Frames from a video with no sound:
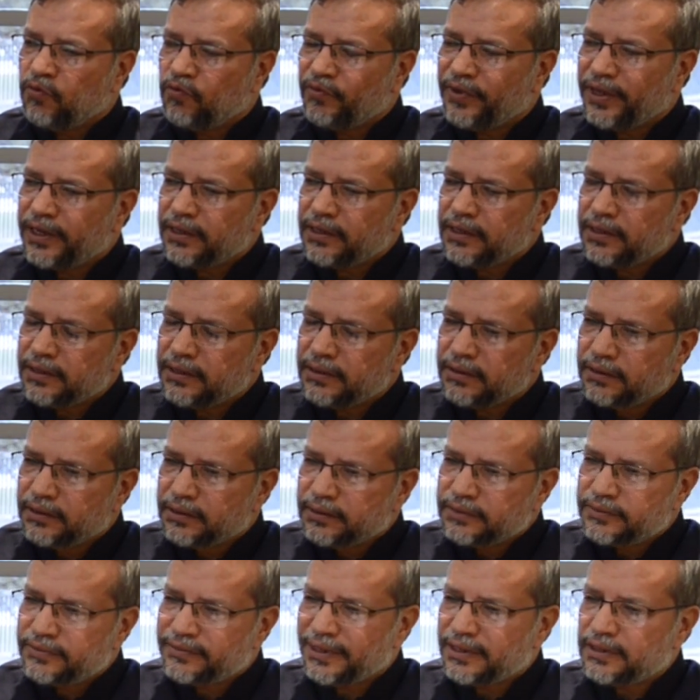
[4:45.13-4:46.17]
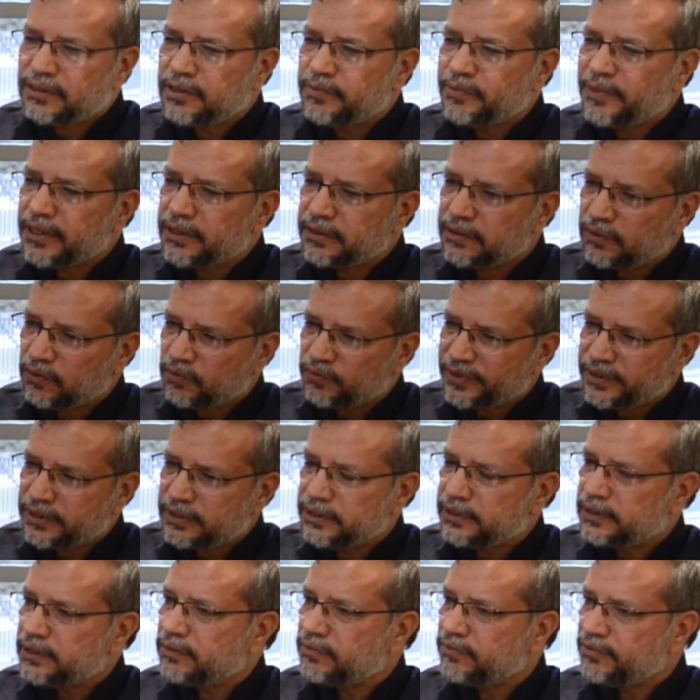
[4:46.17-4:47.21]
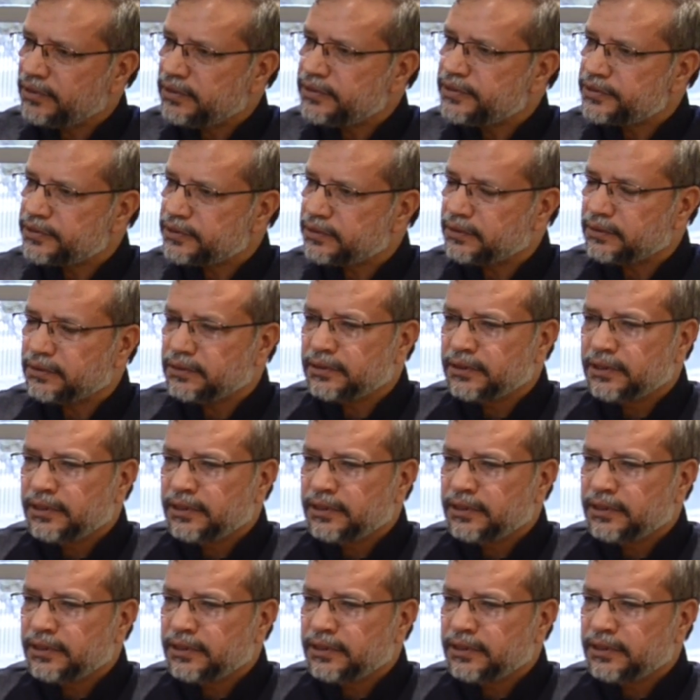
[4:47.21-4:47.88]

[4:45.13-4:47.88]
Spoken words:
very sentimental with their religion.